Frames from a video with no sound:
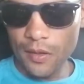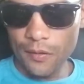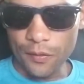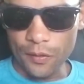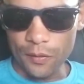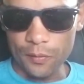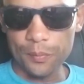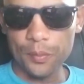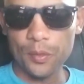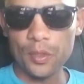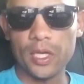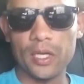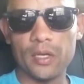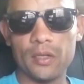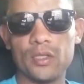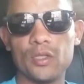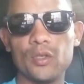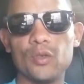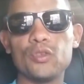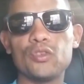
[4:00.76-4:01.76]
putting it
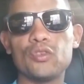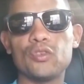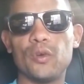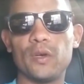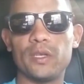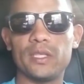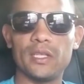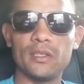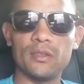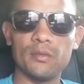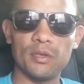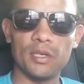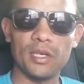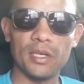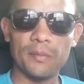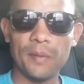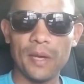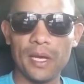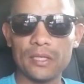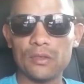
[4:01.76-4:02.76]
in neutral and then
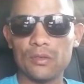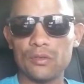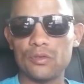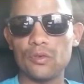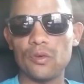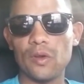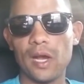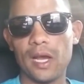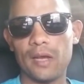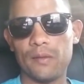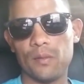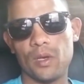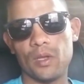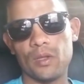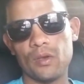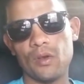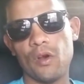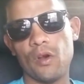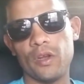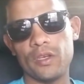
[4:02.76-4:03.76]
putting it back to drive
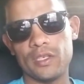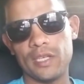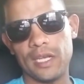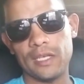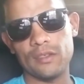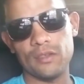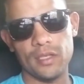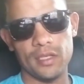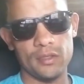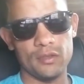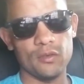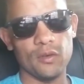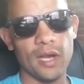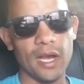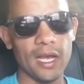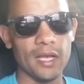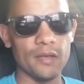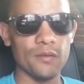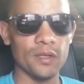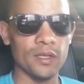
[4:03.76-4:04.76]
while the car is actually
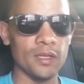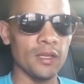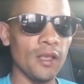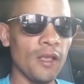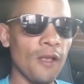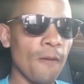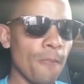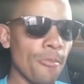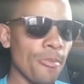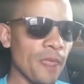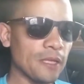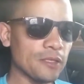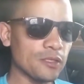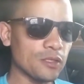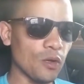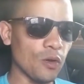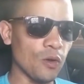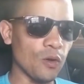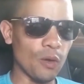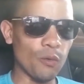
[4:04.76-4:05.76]
driving.
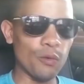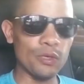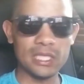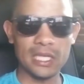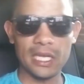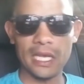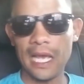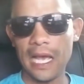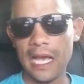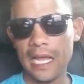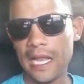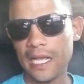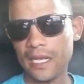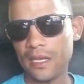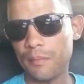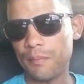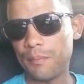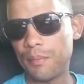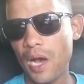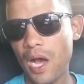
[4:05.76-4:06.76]
So I wish it had
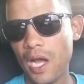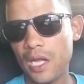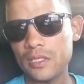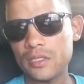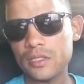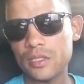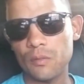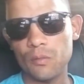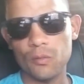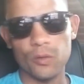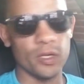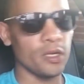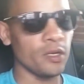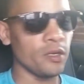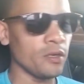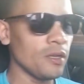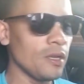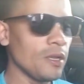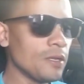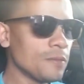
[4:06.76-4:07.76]
like a button
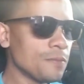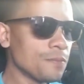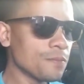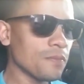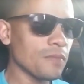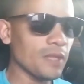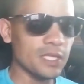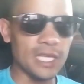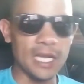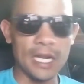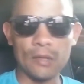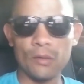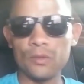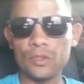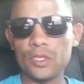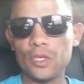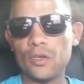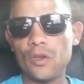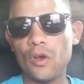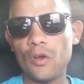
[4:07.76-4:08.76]
somewhere that I
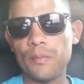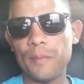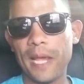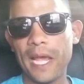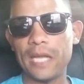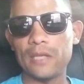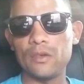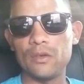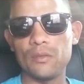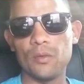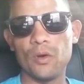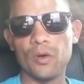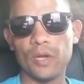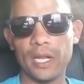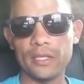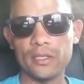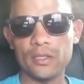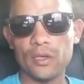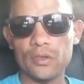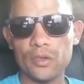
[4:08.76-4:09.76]
could turn on manual mode
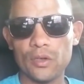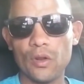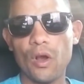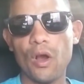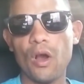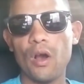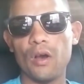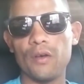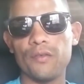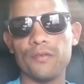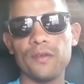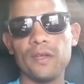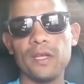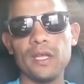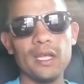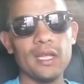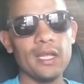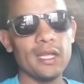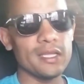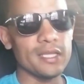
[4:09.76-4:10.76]
and turn it off.
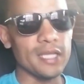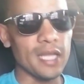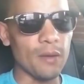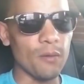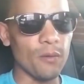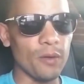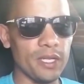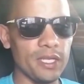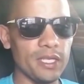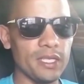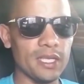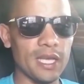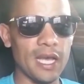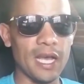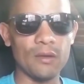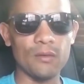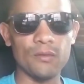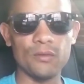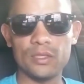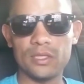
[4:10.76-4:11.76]
That way
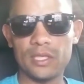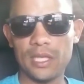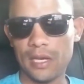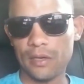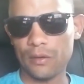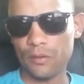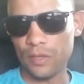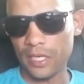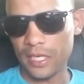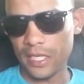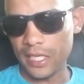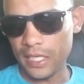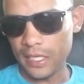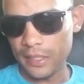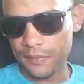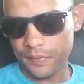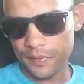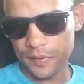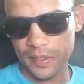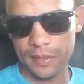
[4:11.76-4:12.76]
I could
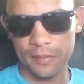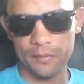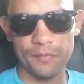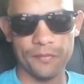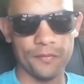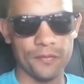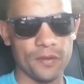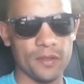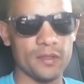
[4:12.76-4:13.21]
leave in